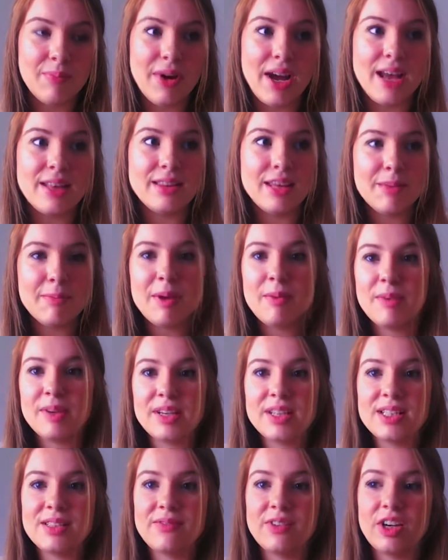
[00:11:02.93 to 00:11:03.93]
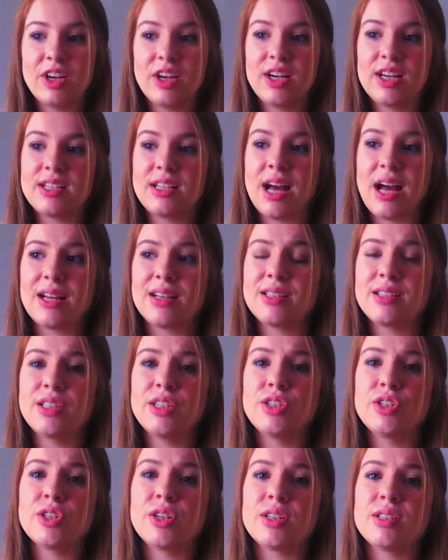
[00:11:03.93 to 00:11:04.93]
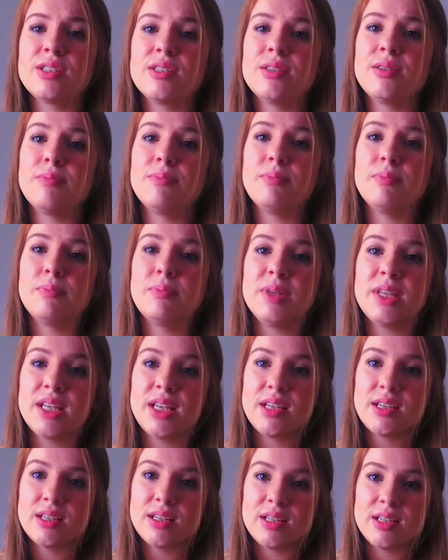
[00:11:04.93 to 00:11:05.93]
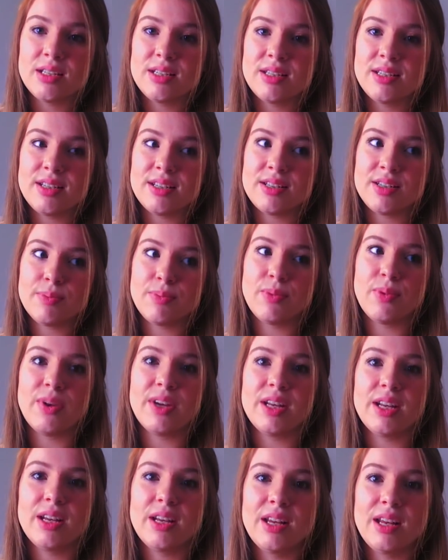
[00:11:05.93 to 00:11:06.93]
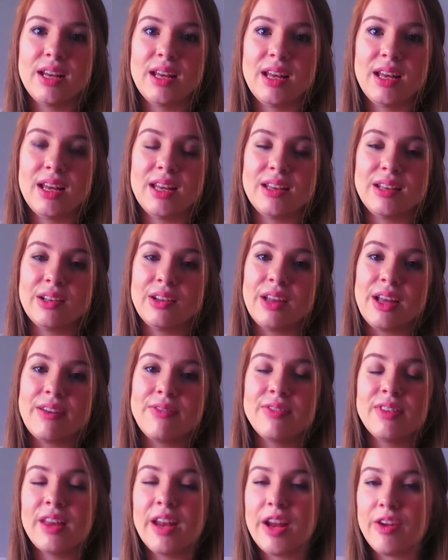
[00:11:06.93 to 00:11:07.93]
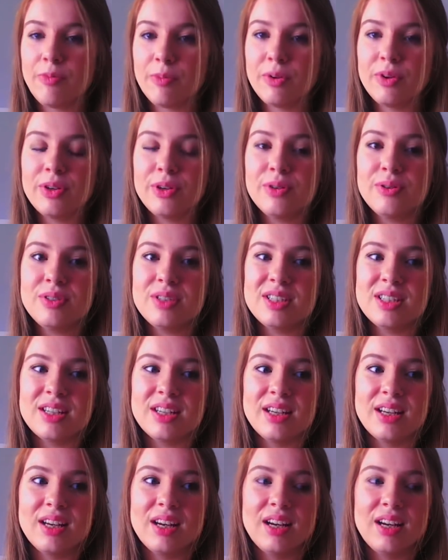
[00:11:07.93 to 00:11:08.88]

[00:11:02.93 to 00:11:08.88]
I think my biggest fear is honestly just being disappointed in the life that I've produced.